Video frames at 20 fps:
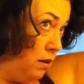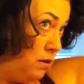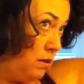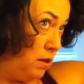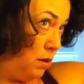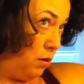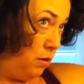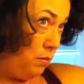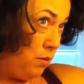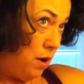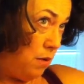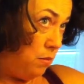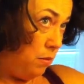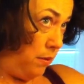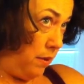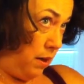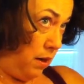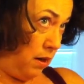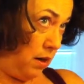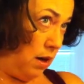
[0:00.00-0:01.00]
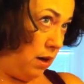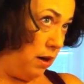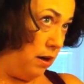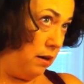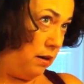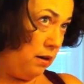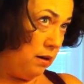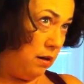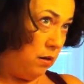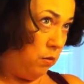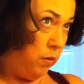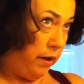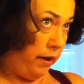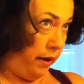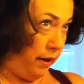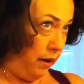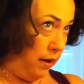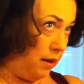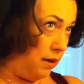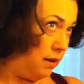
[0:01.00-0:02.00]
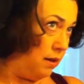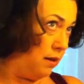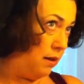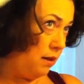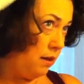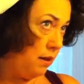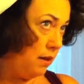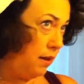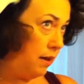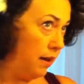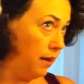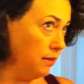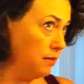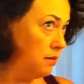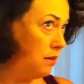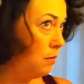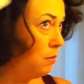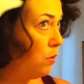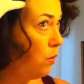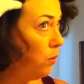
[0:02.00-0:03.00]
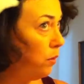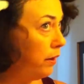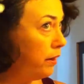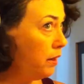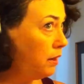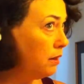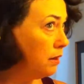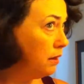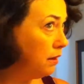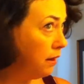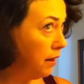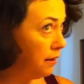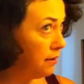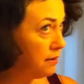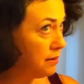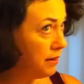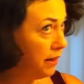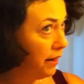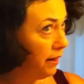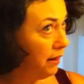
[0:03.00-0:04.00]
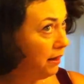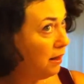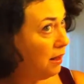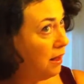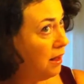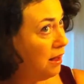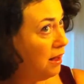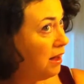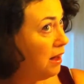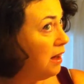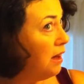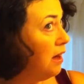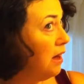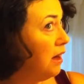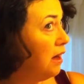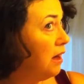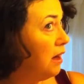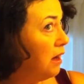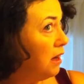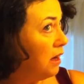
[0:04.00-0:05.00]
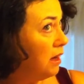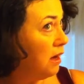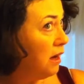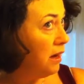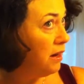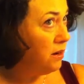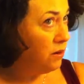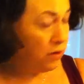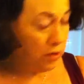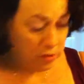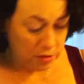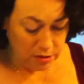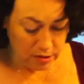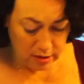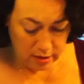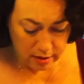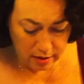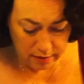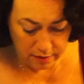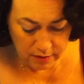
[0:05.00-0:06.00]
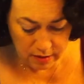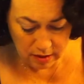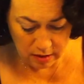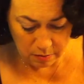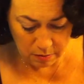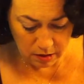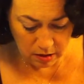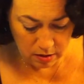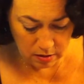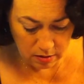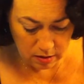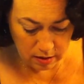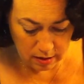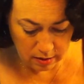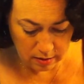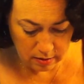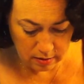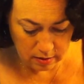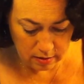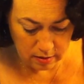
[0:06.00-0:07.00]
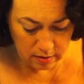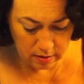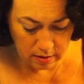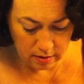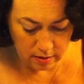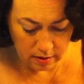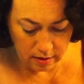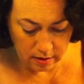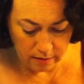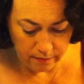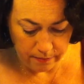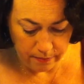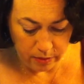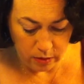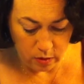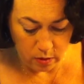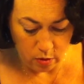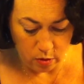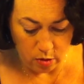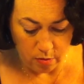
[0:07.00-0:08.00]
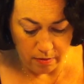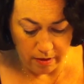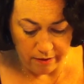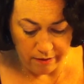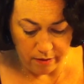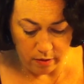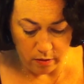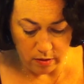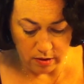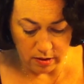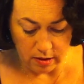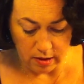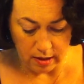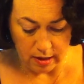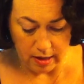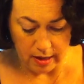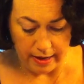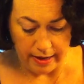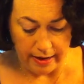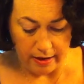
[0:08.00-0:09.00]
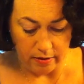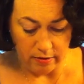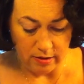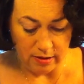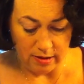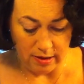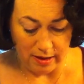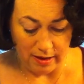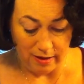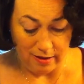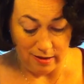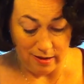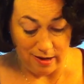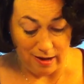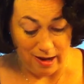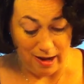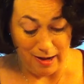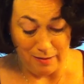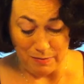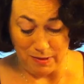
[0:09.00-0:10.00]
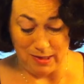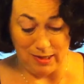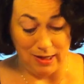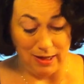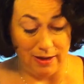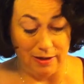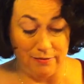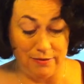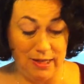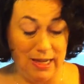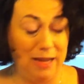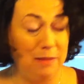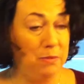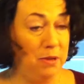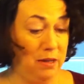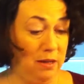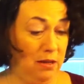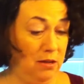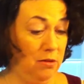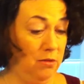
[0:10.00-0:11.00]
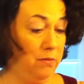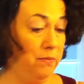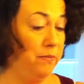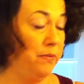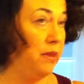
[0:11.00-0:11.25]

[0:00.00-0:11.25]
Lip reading: So I'm probably going to cut away at some point and say, I know you're sick of seeing me do this. Or my phone is going to cut out and say, I'm sick of taping you.